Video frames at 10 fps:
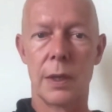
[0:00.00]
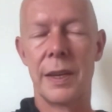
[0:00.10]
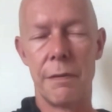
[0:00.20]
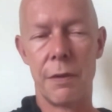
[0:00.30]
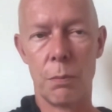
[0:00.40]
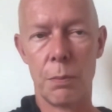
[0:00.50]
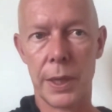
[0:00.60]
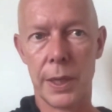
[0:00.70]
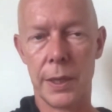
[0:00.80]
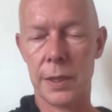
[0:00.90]
Developing
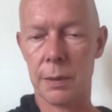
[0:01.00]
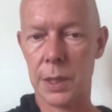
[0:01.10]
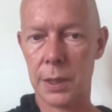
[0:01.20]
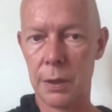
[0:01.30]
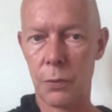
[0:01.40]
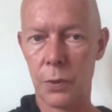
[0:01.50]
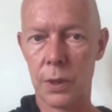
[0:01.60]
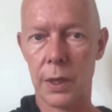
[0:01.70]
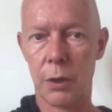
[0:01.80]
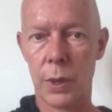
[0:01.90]
it is something
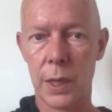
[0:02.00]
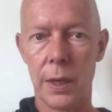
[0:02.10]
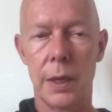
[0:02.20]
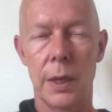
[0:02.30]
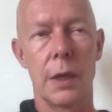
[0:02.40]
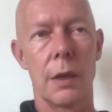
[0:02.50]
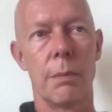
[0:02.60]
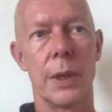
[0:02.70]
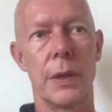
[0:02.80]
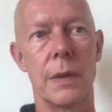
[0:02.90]
different, I agree.
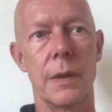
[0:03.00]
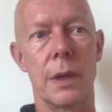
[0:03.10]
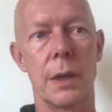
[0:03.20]
But